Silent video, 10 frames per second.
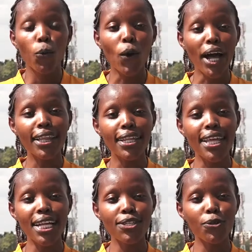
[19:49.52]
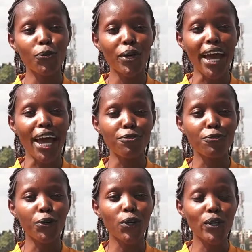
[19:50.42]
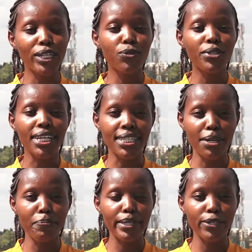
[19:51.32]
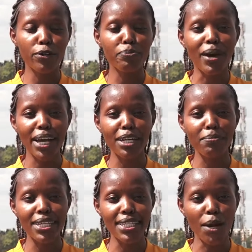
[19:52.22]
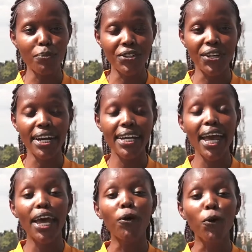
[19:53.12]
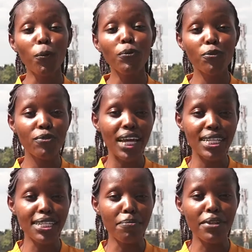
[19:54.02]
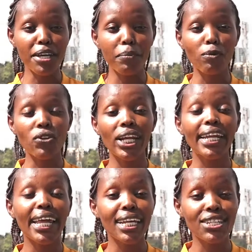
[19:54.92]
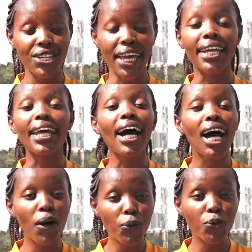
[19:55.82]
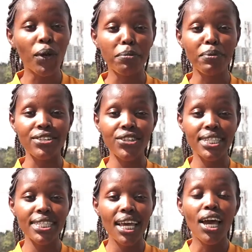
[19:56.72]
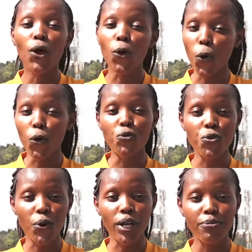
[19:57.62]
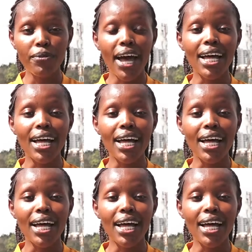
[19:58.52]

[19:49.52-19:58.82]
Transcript: Well, that's all we had for you in today's episode. My name is Anne Mashari. I hope you've learned something about clean energy and how you can purchase KOKO Fuel.